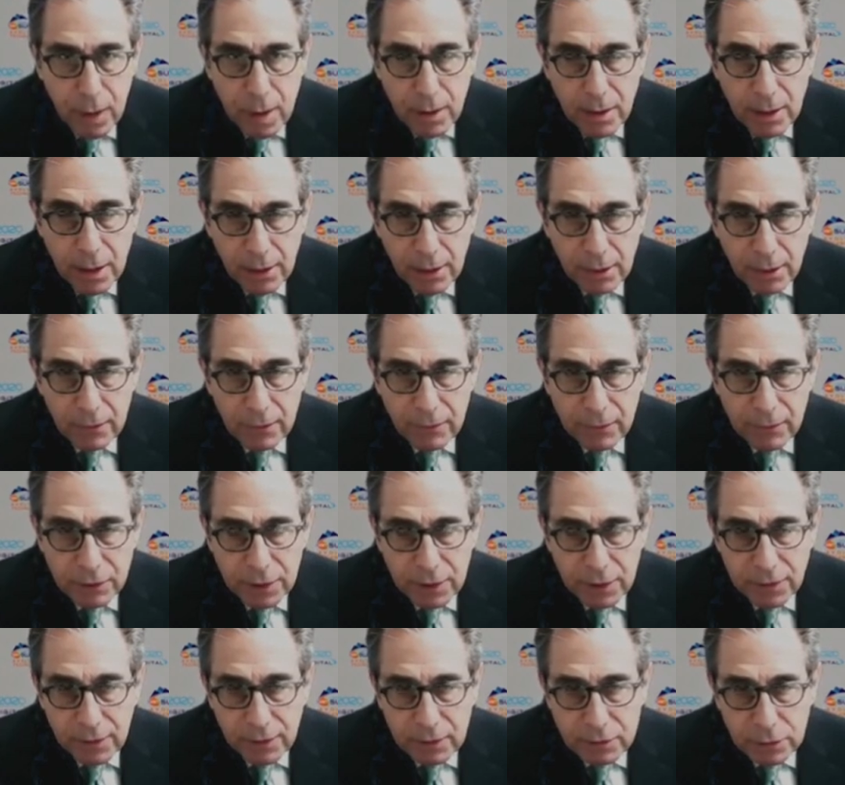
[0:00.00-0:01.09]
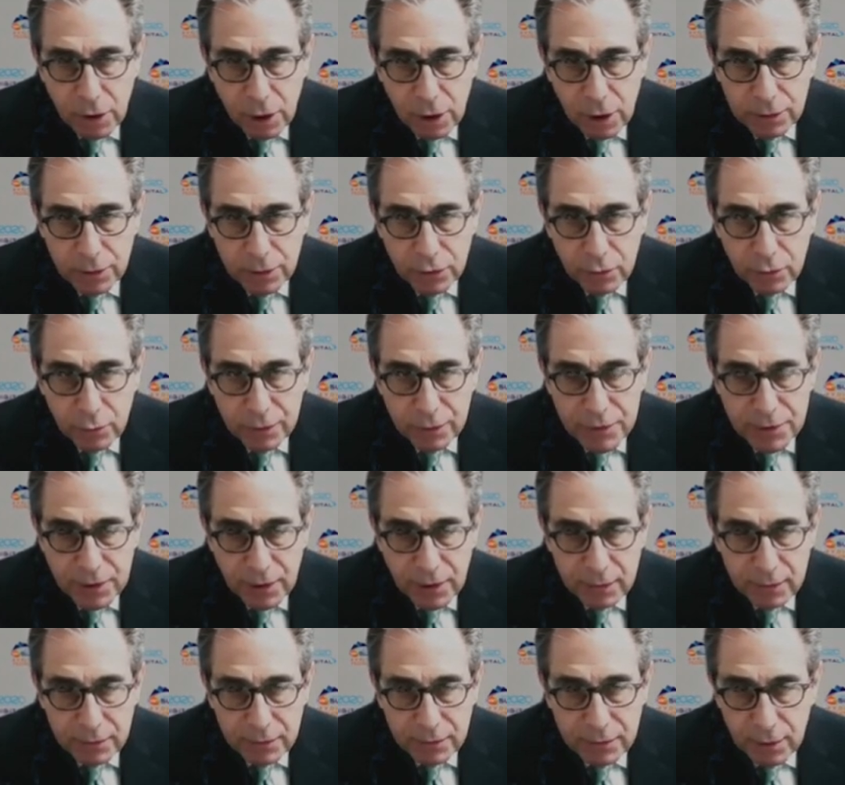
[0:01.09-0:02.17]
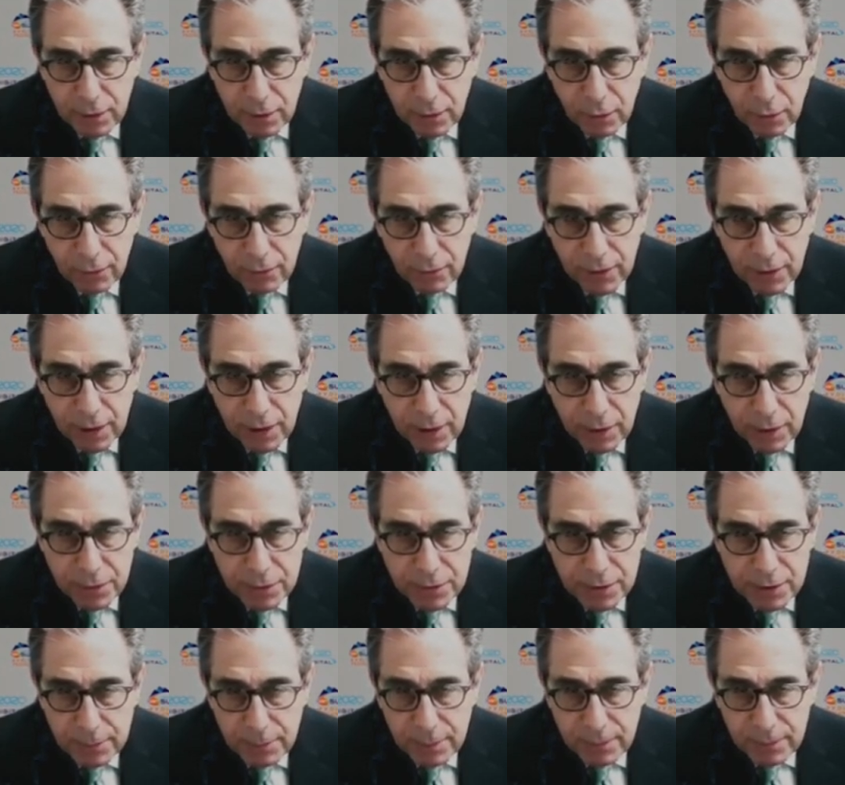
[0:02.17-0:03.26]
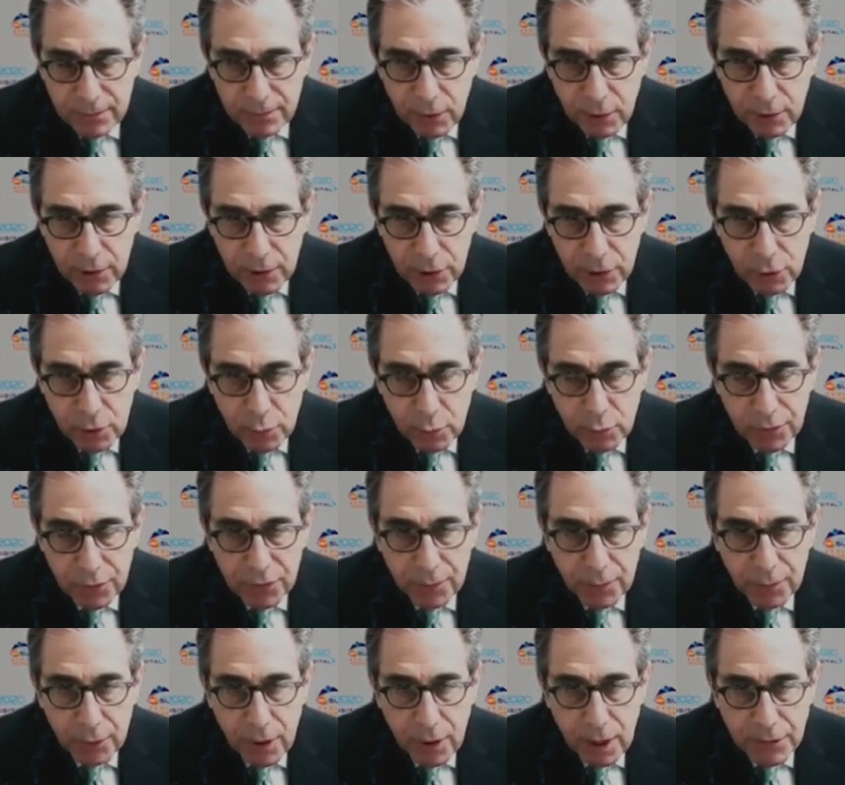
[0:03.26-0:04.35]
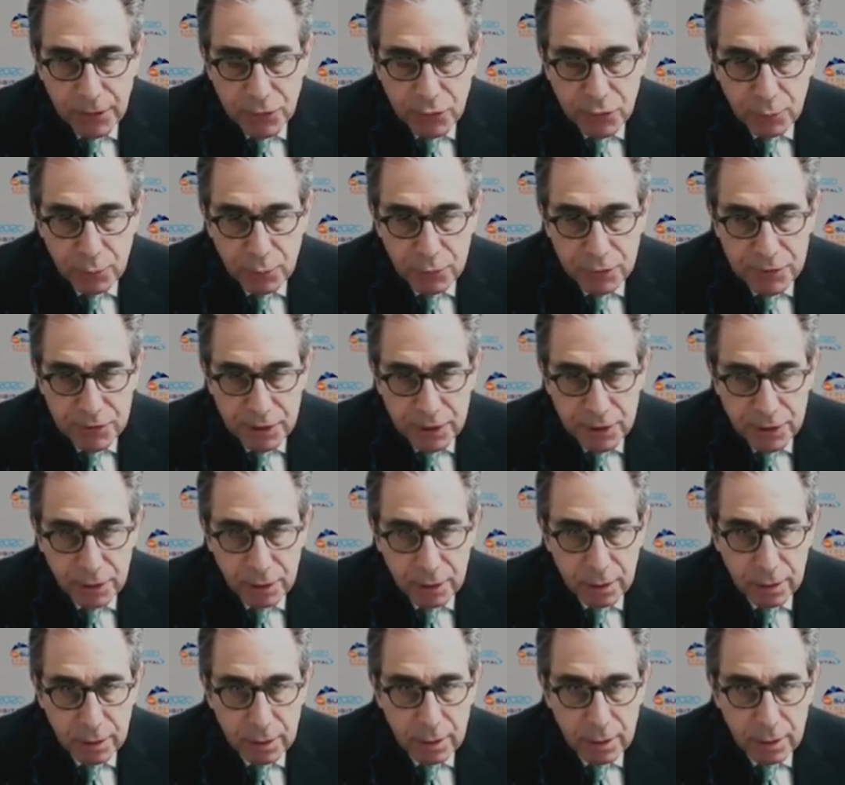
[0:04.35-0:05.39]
Now, if you look at the long-term results over the years, they've been very good with the Brostrom procedure.